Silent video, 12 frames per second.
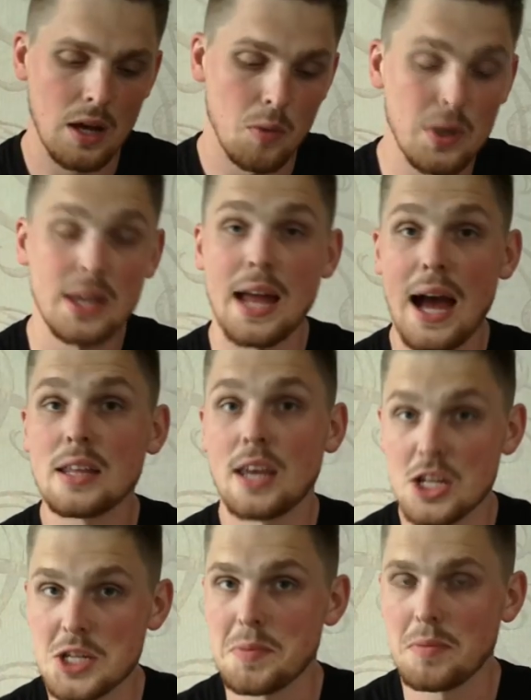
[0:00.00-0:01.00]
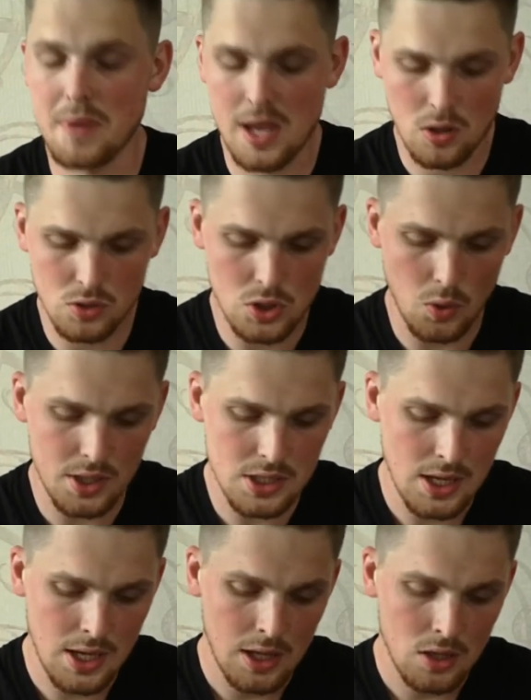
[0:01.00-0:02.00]
We can add ketchup and mayo to it
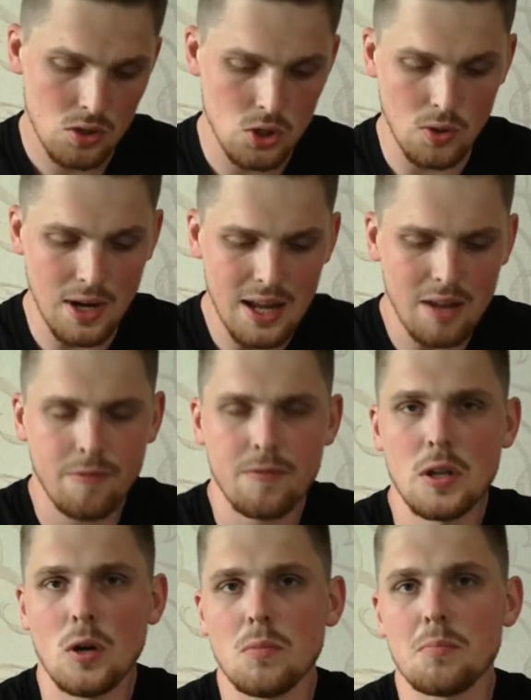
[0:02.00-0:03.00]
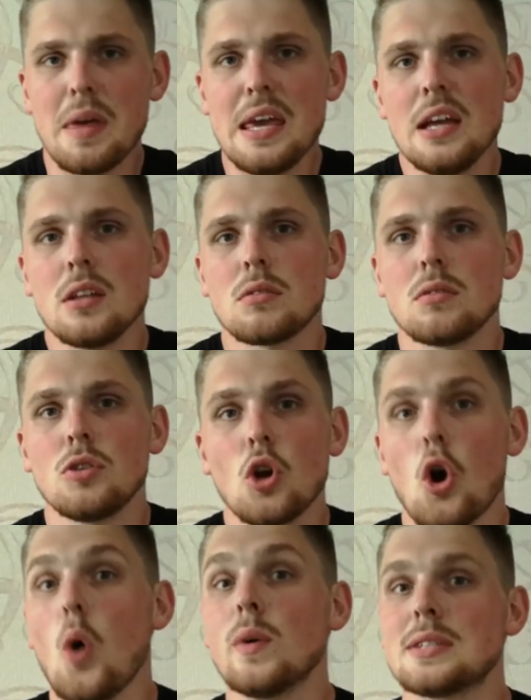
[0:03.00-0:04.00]
to kind of, you know, make it
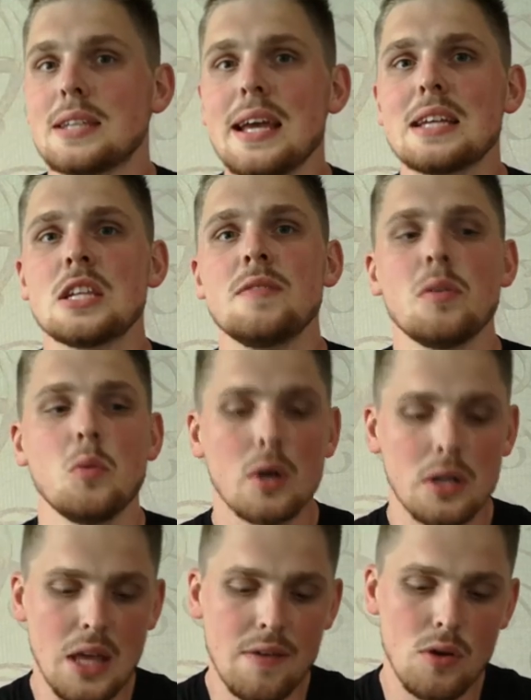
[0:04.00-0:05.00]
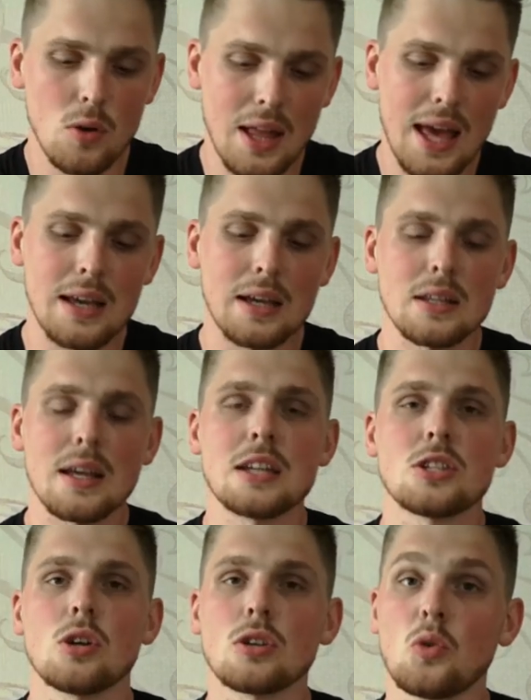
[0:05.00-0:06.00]
your own taste. If you like it a
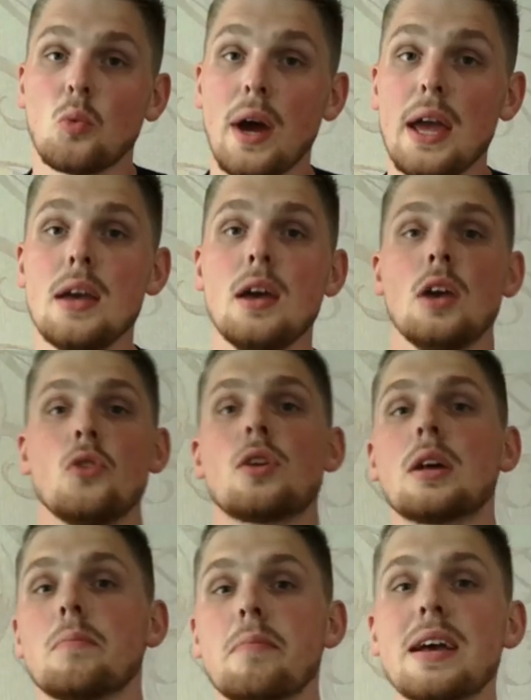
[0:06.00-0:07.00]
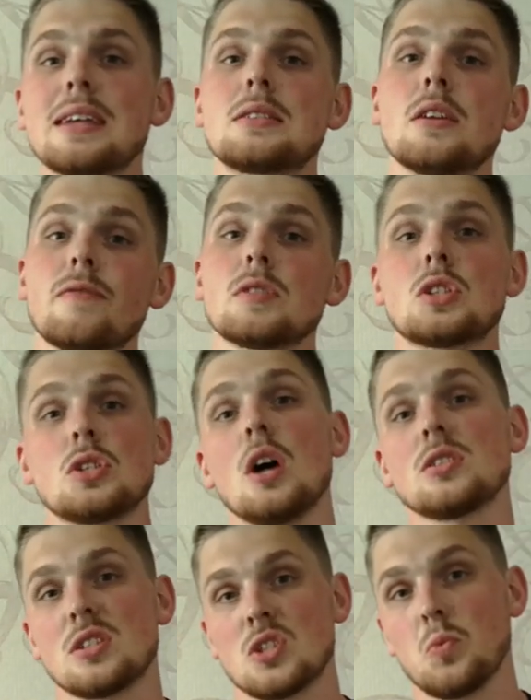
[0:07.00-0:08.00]
certain way, you can mix different
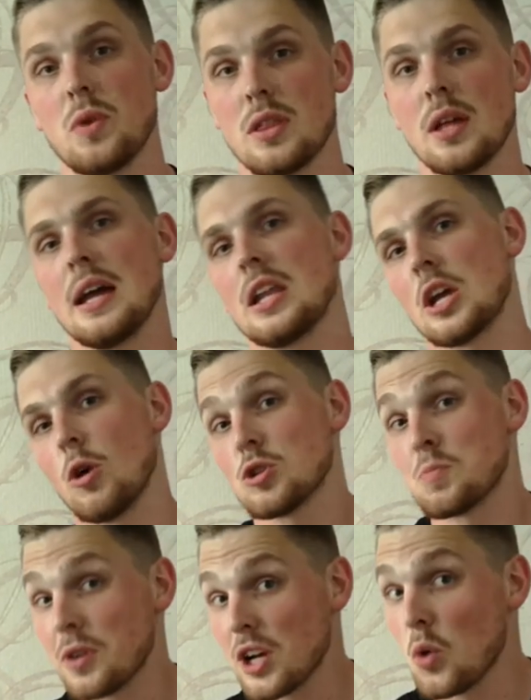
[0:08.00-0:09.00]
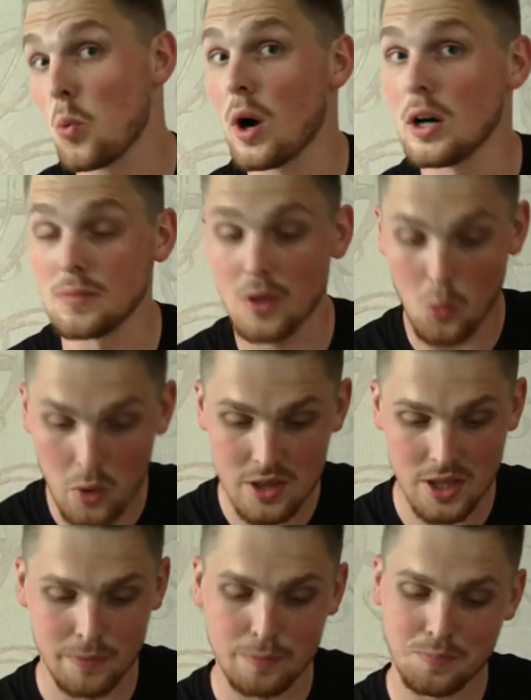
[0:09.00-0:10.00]
sauces with it and it goes pretty well with
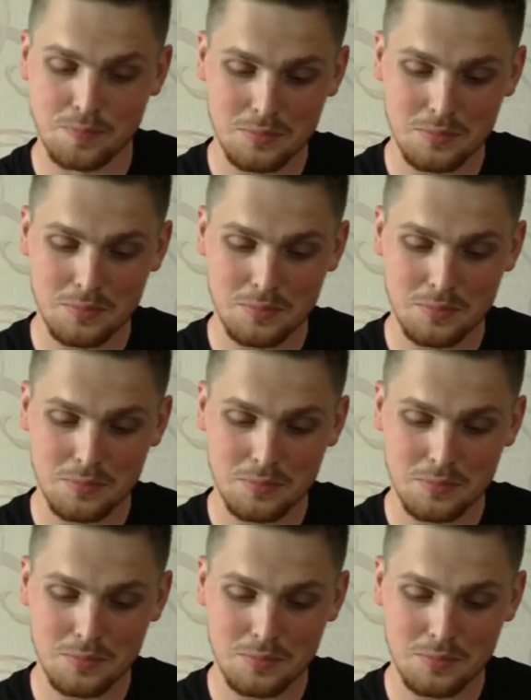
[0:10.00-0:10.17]
it.